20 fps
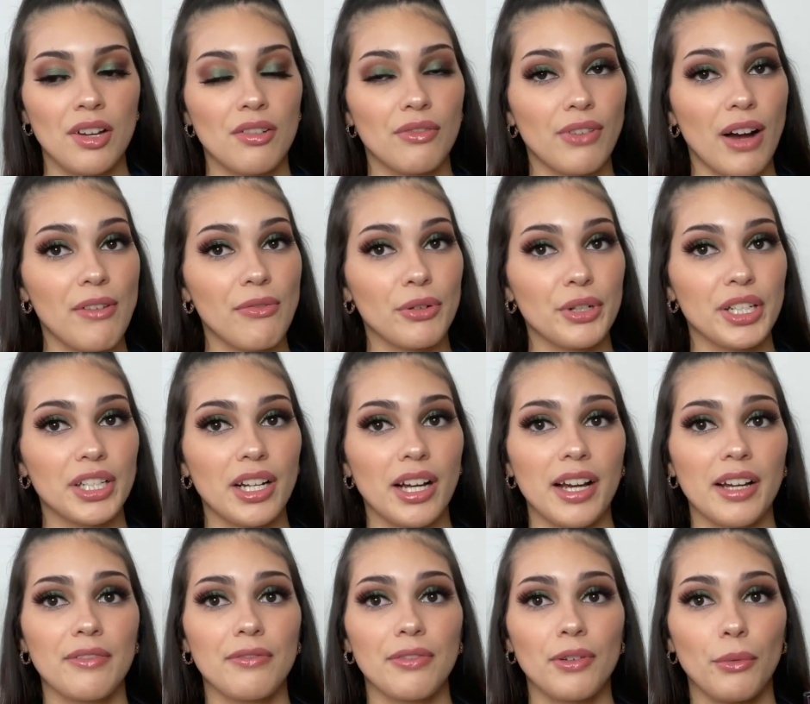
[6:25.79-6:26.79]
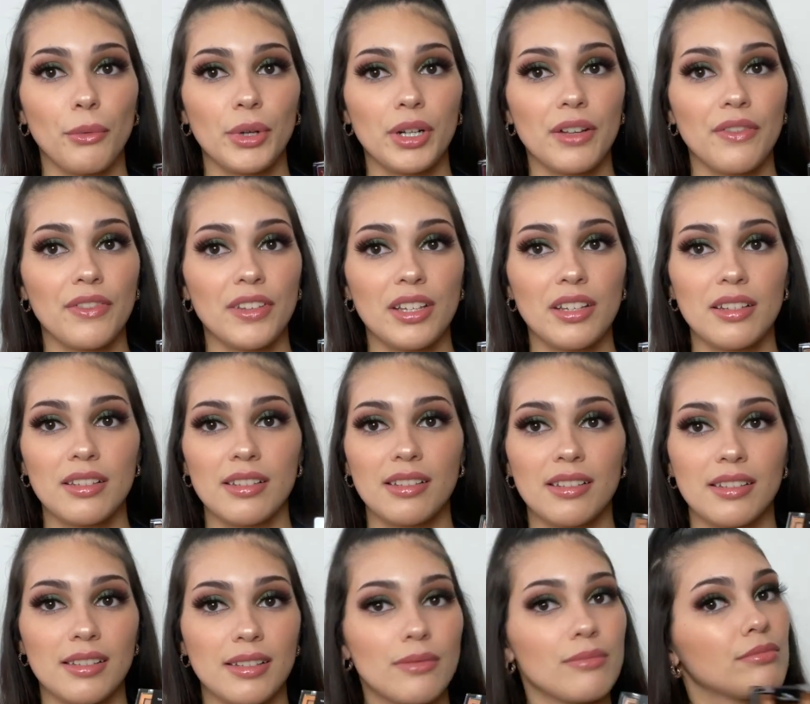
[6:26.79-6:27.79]
$5.49 for one of these
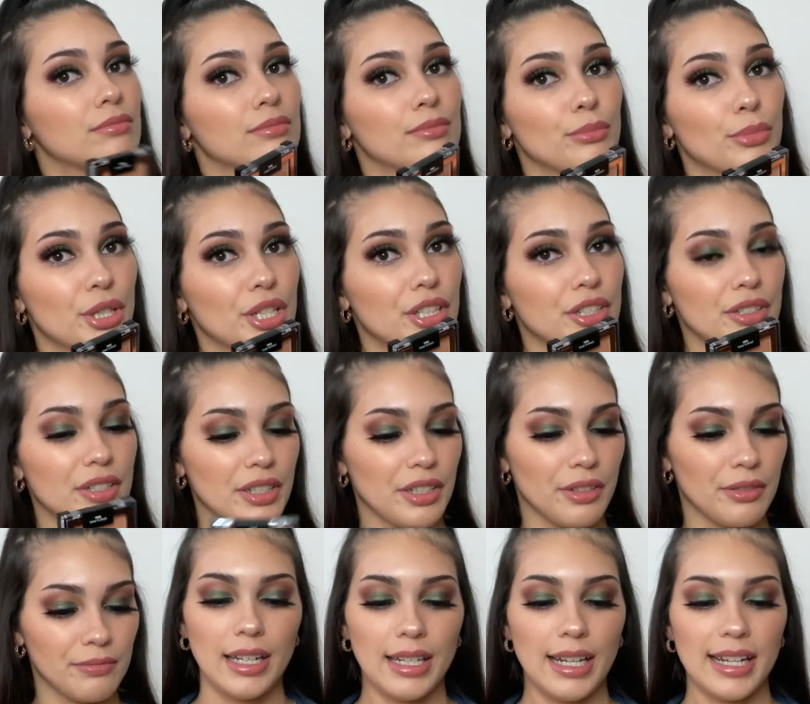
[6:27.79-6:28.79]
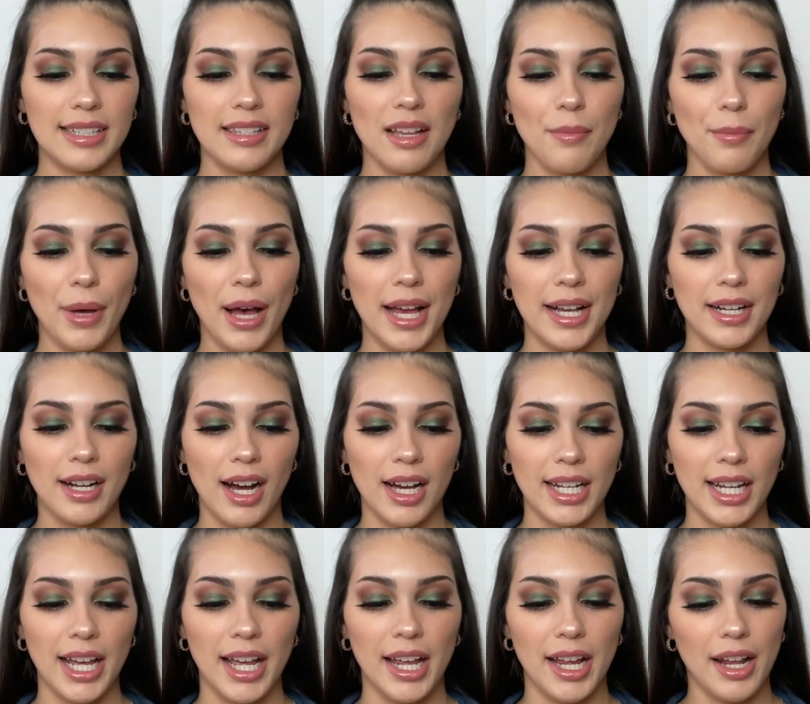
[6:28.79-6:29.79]
is pretty good deal. Next up, I
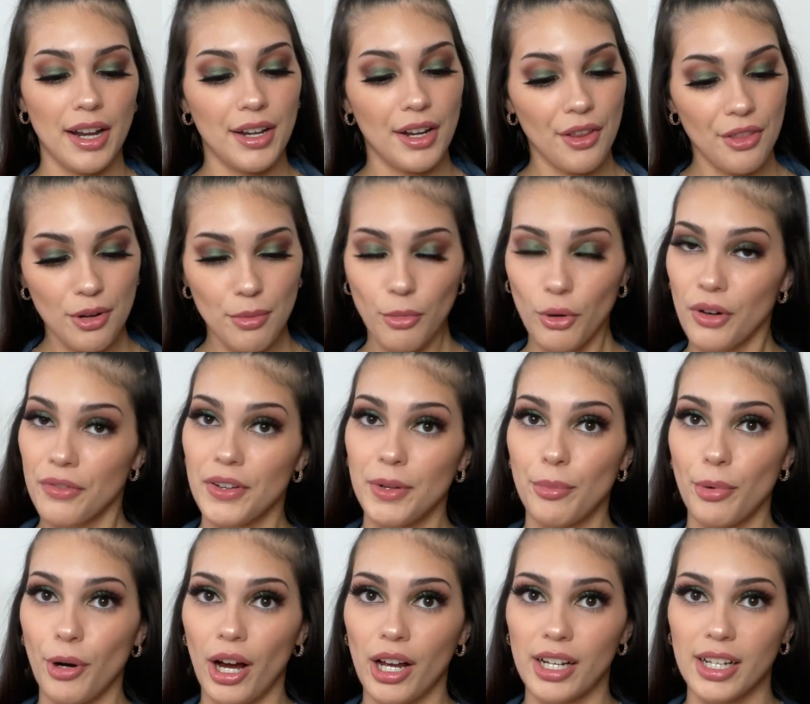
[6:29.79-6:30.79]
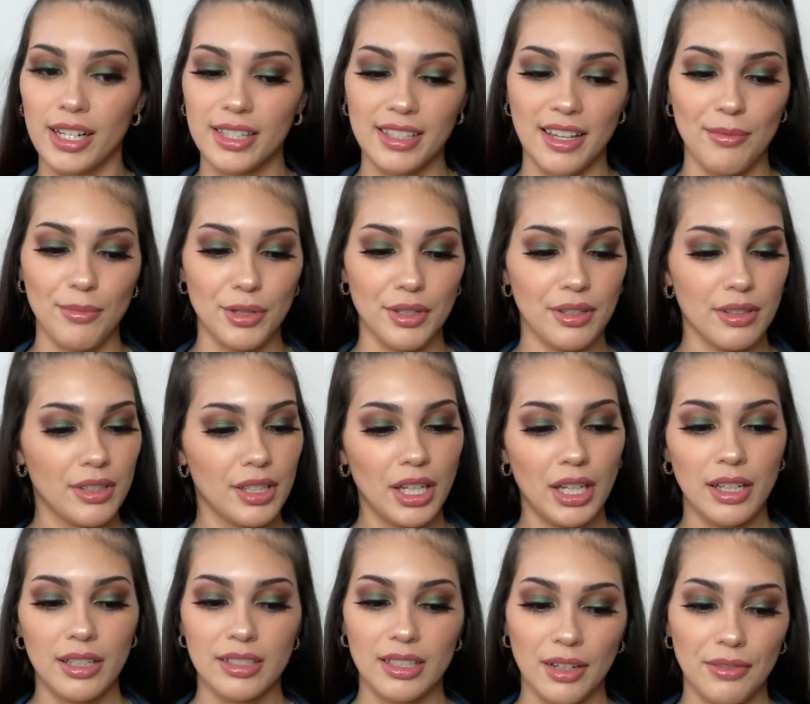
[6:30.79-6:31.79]
got another Morphe product. I've been
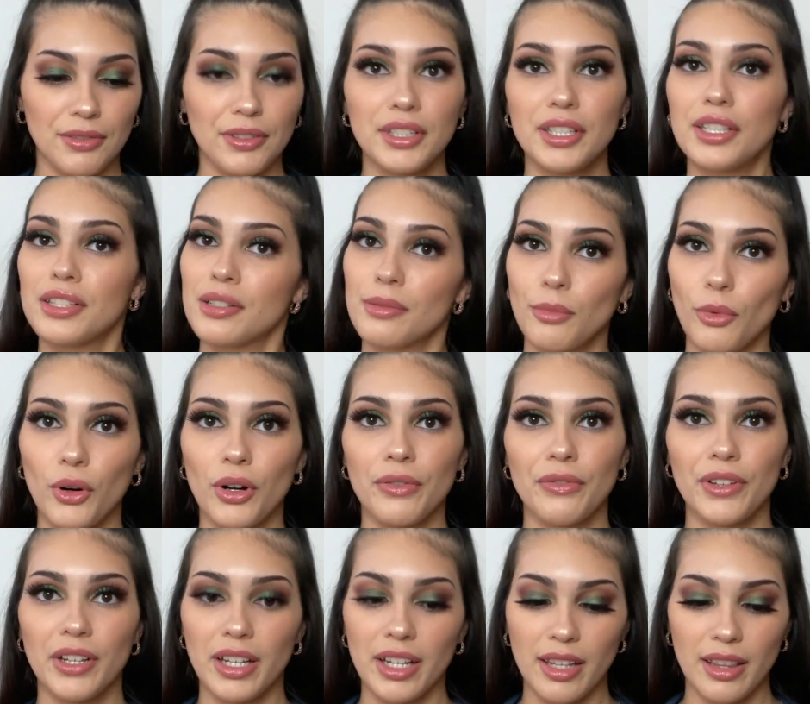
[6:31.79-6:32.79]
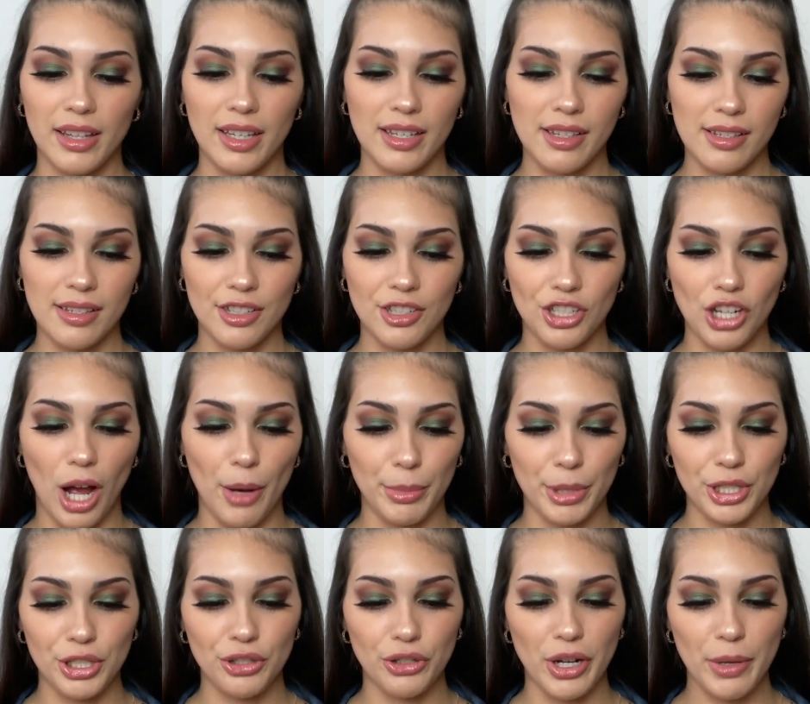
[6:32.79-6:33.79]
definitely into Morphe this
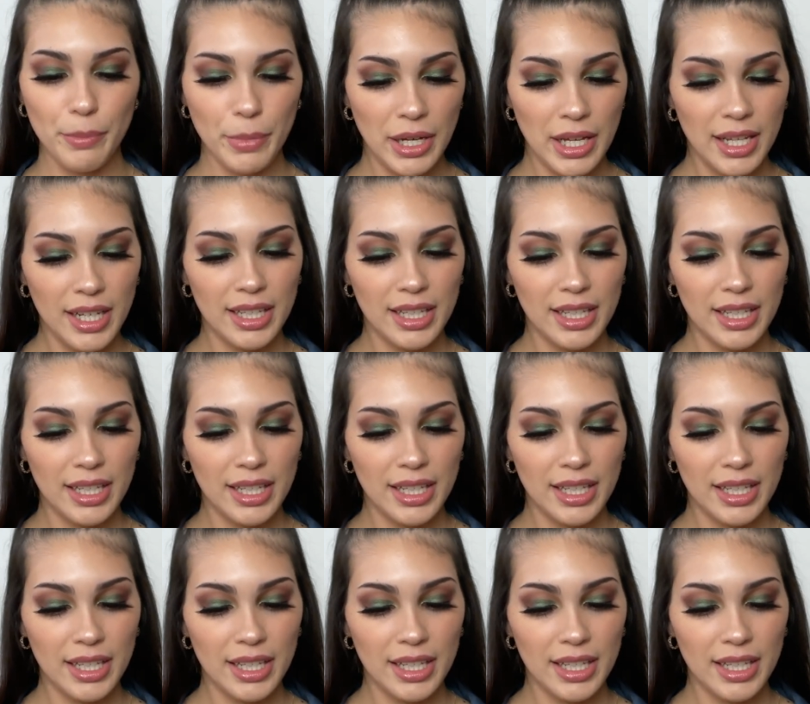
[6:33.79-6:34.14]
shopping trip.